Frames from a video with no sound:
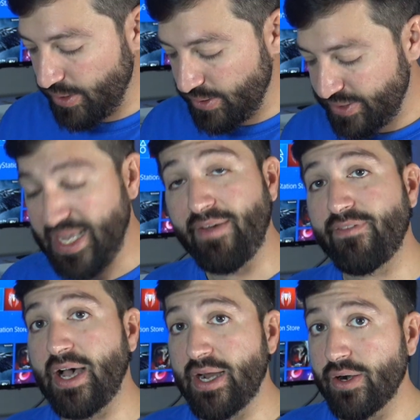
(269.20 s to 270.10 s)

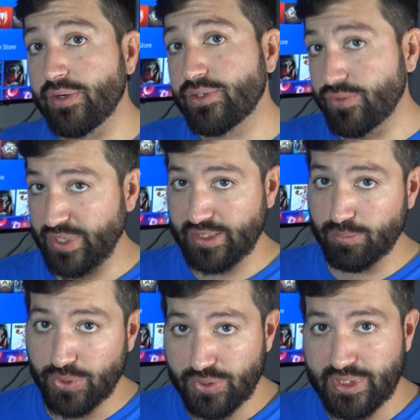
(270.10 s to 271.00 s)
Sapphire Trixx
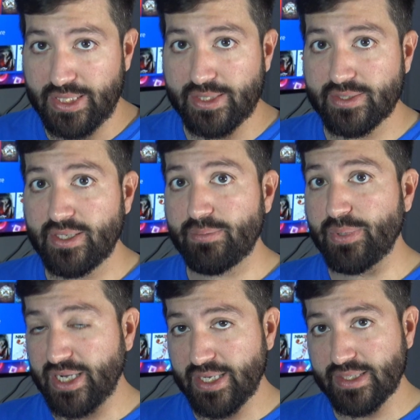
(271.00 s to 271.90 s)
Boost is
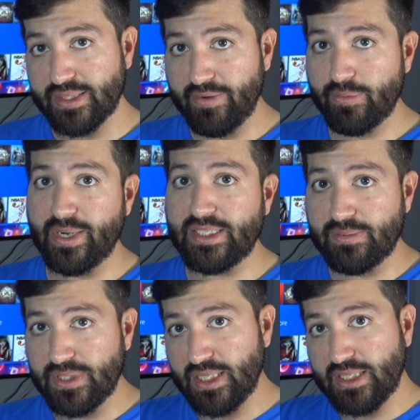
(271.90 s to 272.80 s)
because everybody
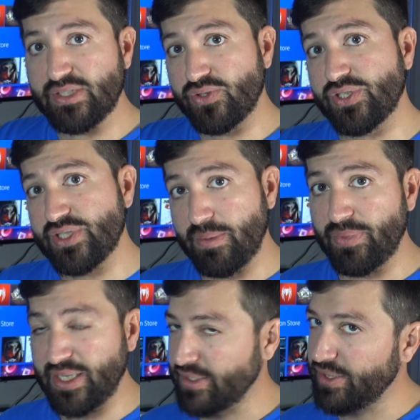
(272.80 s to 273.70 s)
seems to think these are the same
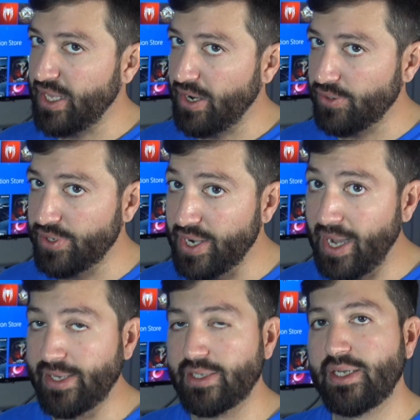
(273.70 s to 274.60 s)
things and they are not.